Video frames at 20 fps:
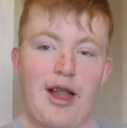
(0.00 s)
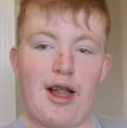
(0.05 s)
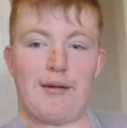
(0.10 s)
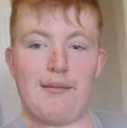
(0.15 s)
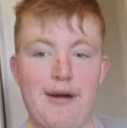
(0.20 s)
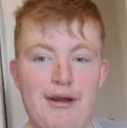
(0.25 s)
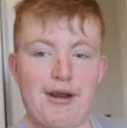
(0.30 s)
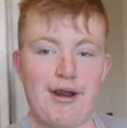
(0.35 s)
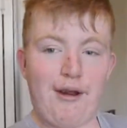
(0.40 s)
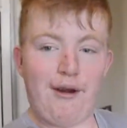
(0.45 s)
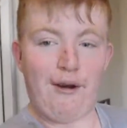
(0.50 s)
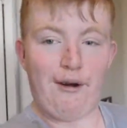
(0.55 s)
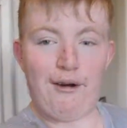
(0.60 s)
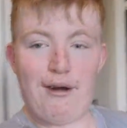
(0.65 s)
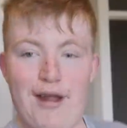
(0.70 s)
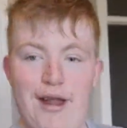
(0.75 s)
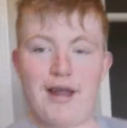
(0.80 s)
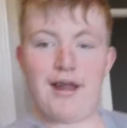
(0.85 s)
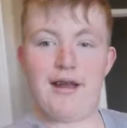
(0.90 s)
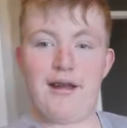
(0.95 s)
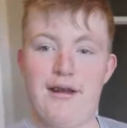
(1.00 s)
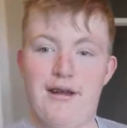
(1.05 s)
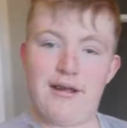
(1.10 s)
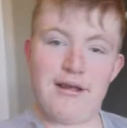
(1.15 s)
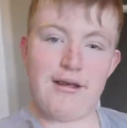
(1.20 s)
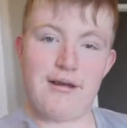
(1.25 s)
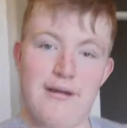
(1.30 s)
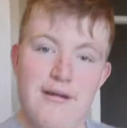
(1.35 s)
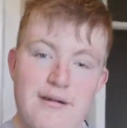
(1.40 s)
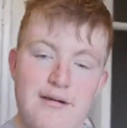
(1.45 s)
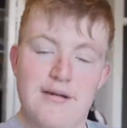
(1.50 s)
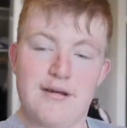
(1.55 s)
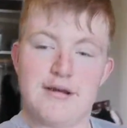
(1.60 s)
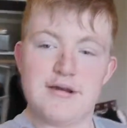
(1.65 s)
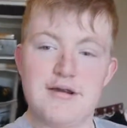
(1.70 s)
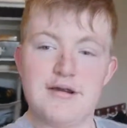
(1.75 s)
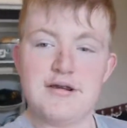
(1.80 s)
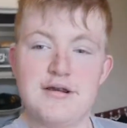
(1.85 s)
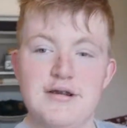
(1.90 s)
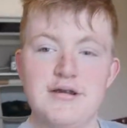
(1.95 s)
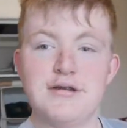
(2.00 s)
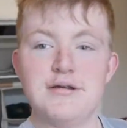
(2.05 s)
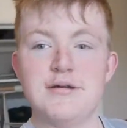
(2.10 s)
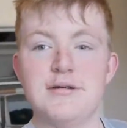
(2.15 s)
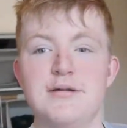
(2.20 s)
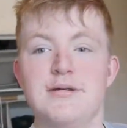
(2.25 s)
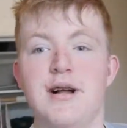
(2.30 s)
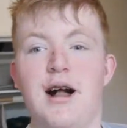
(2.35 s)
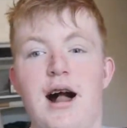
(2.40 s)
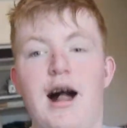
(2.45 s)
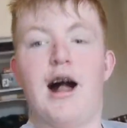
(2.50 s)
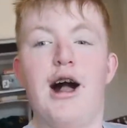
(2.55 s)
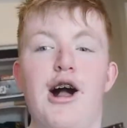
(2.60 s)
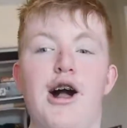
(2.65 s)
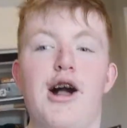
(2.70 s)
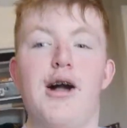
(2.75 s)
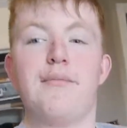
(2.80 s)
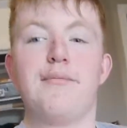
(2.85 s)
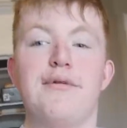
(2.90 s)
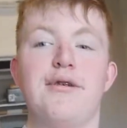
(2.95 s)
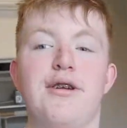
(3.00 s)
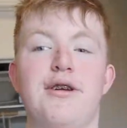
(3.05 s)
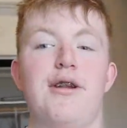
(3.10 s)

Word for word: talk about here is, um,